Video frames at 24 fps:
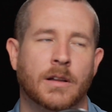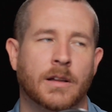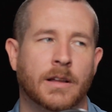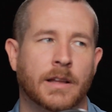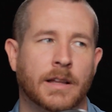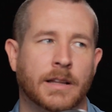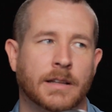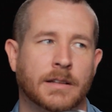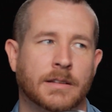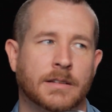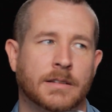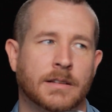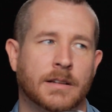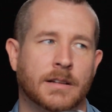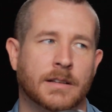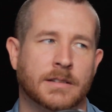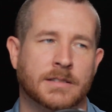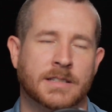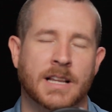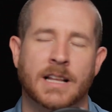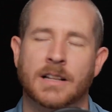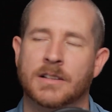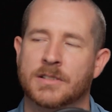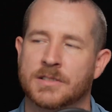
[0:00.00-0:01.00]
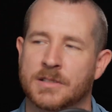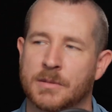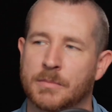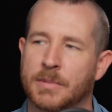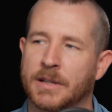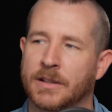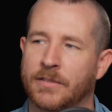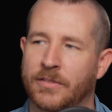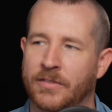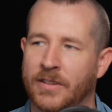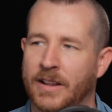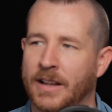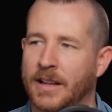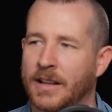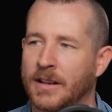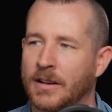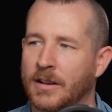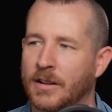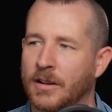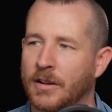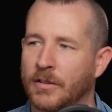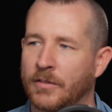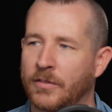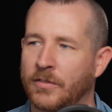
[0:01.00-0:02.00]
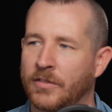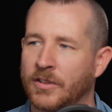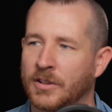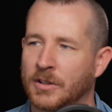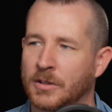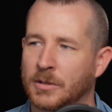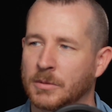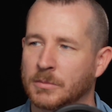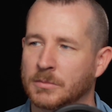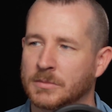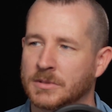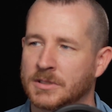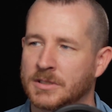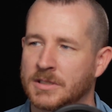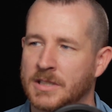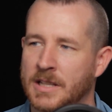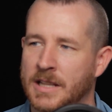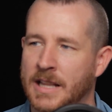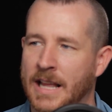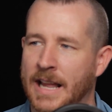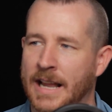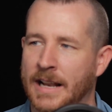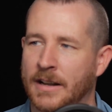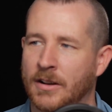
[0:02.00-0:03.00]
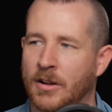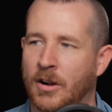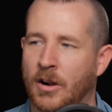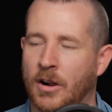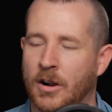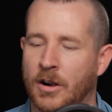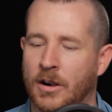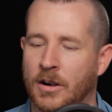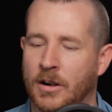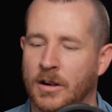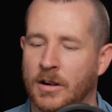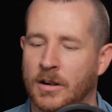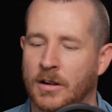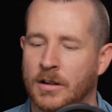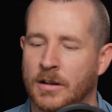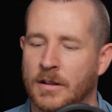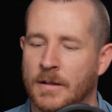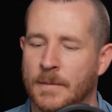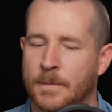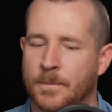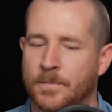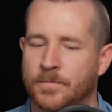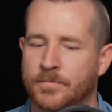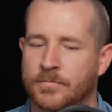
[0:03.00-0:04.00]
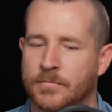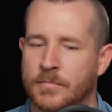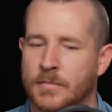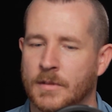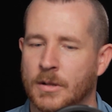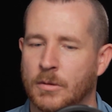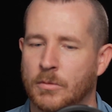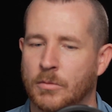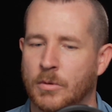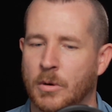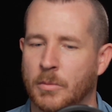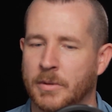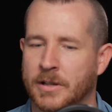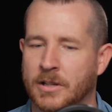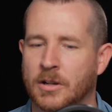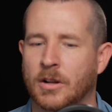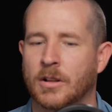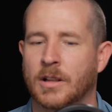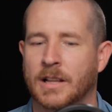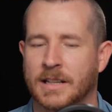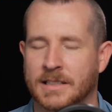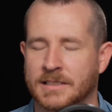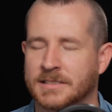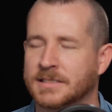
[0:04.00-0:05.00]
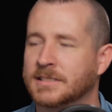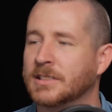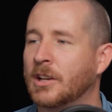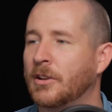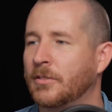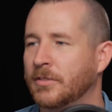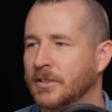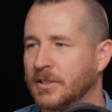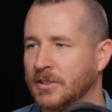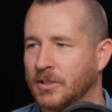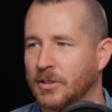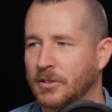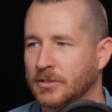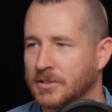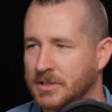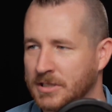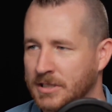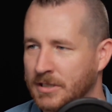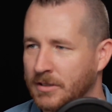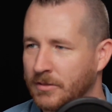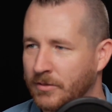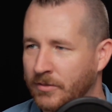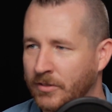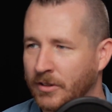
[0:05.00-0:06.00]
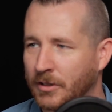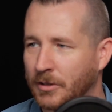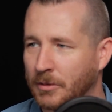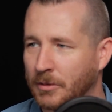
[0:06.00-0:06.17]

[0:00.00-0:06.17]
And Taylor's a big fan of films that are what we call like a self-indulgent film.